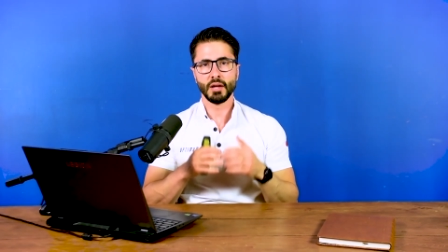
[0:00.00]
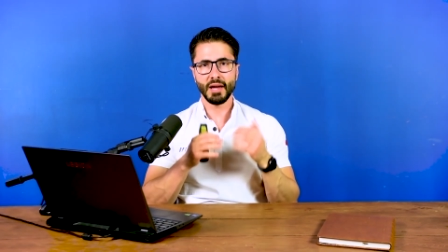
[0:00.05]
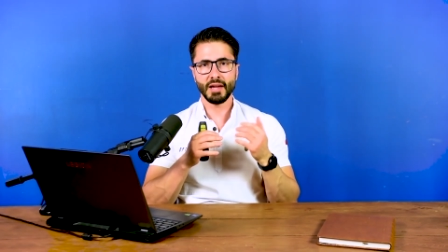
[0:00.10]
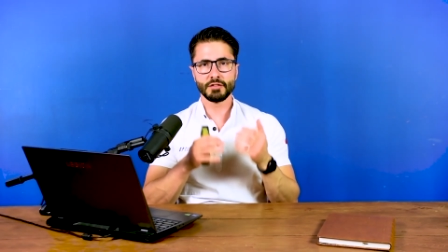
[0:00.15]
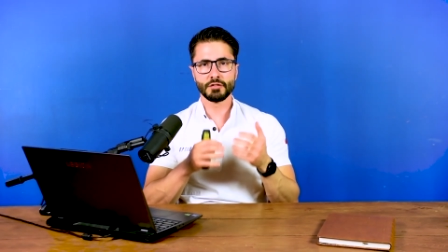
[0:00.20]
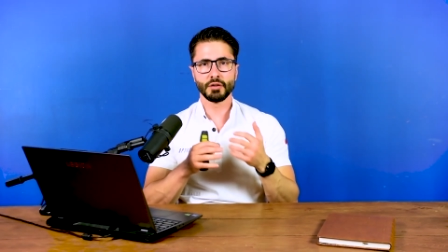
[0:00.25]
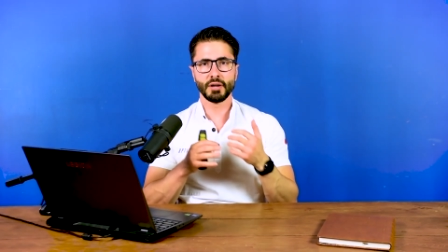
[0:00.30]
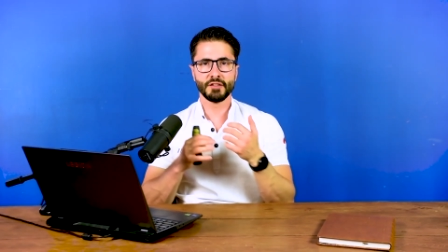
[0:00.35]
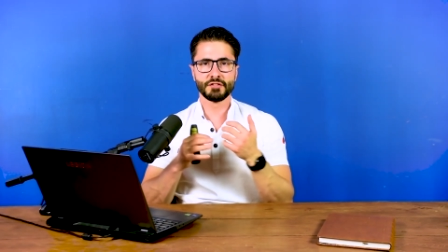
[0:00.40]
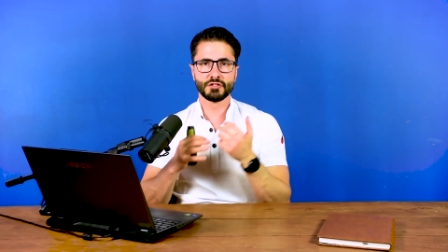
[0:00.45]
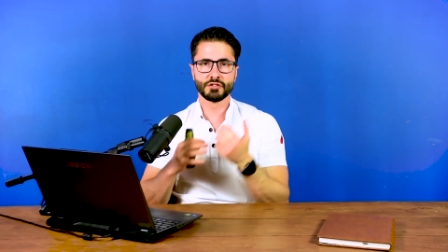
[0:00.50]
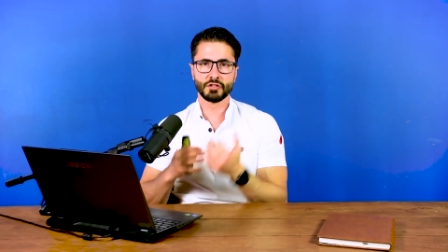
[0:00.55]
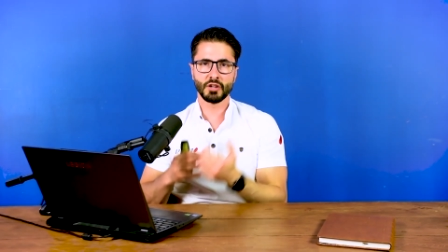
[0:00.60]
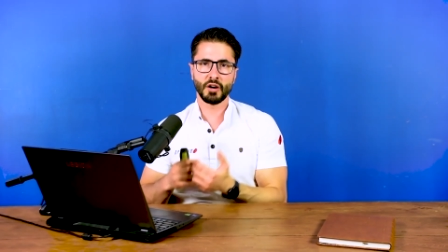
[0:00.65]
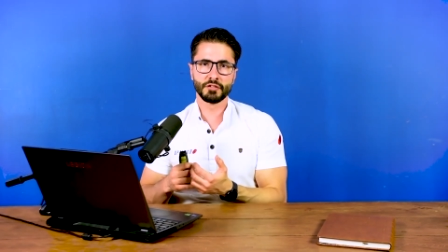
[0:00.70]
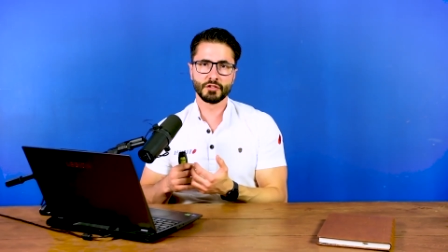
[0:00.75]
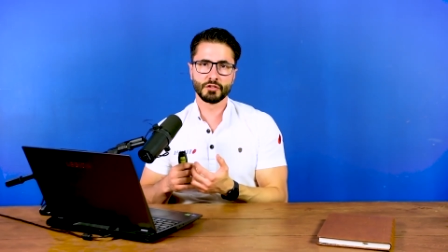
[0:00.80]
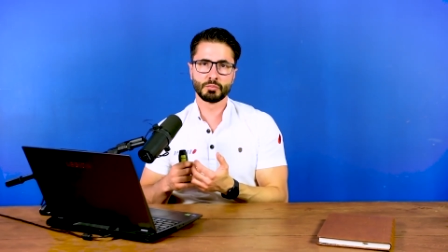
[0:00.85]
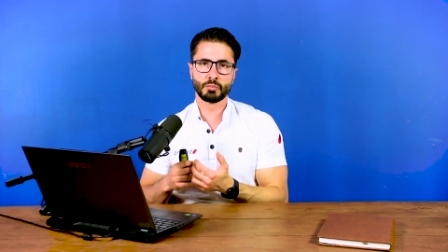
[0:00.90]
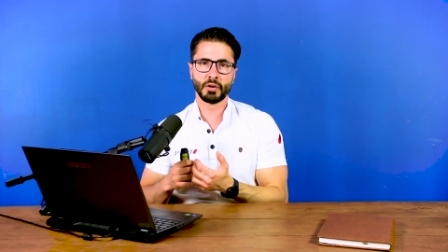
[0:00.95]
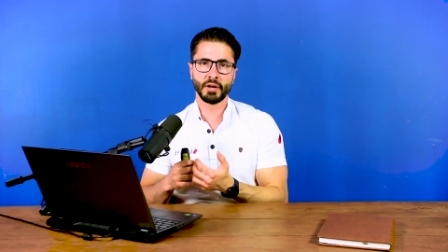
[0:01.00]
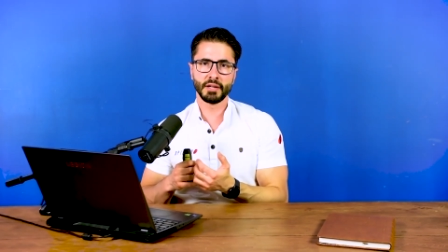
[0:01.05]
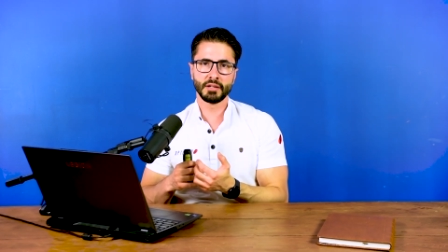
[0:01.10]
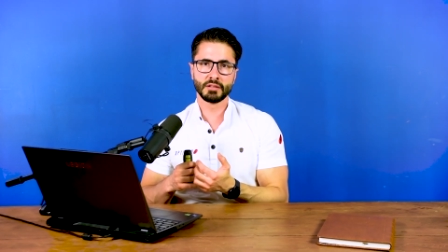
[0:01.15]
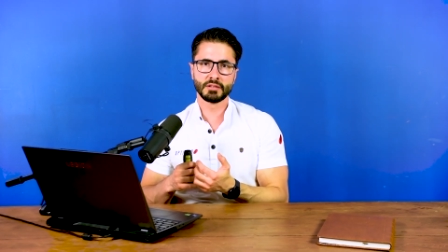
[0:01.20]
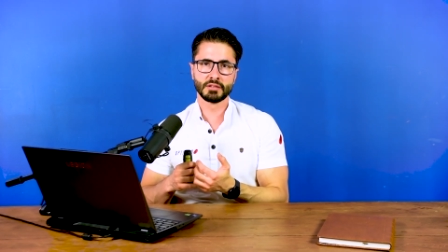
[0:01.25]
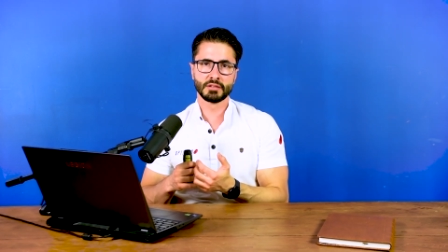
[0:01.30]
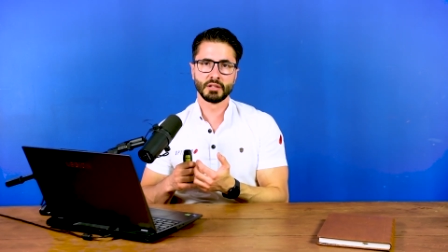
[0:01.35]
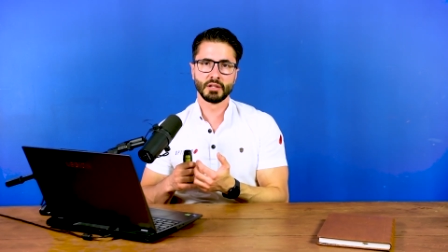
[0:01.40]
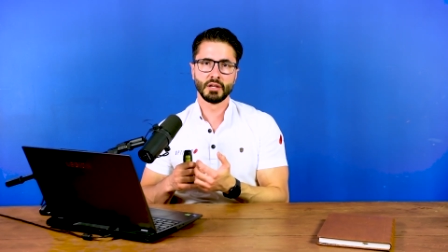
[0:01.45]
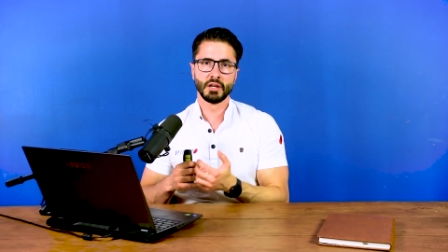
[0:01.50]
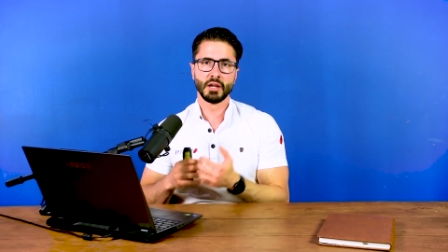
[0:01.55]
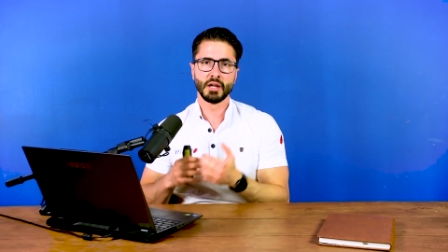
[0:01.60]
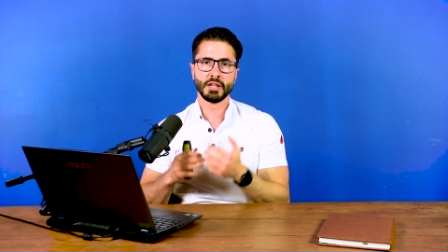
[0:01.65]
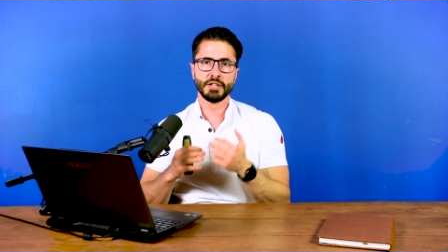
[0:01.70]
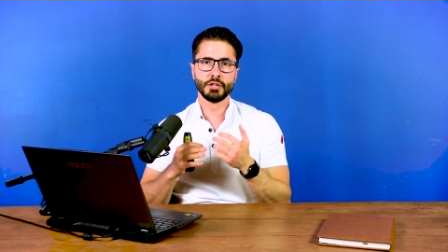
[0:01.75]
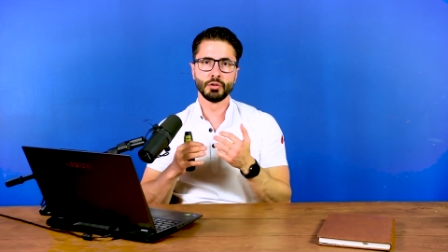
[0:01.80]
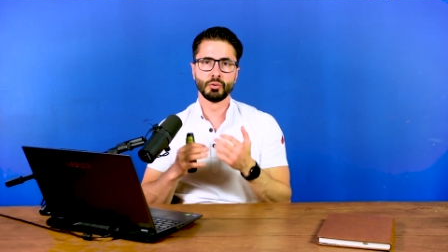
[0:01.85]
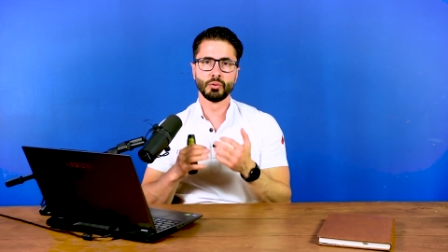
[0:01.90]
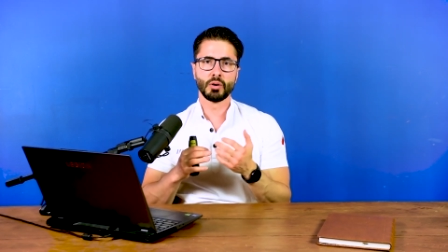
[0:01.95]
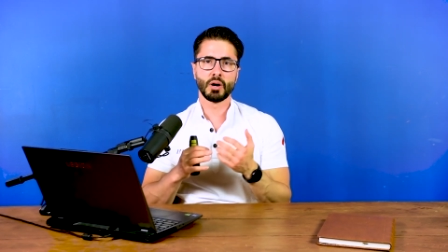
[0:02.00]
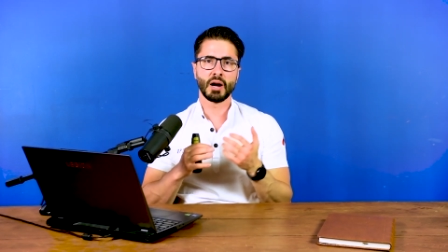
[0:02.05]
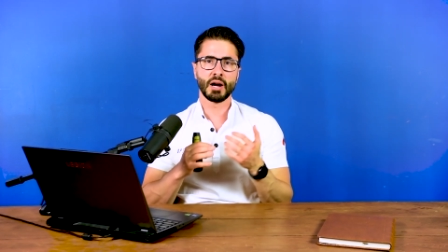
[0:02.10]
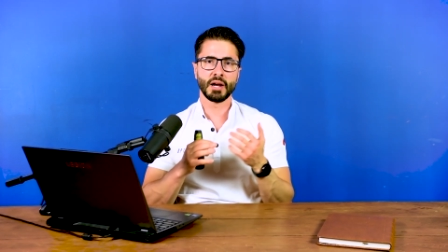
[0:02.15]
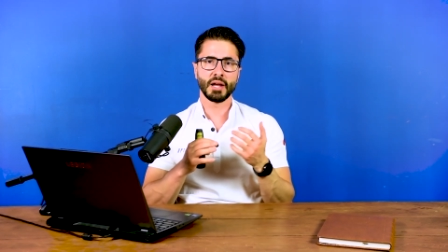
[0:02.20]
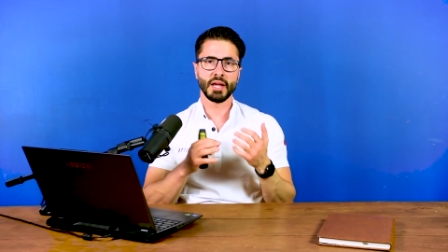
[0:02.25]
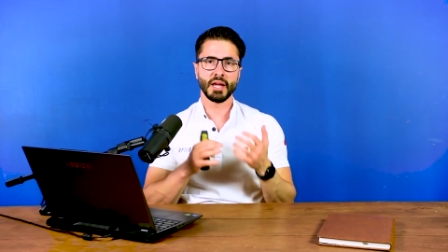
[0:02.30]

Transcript: As you have soft springs, you are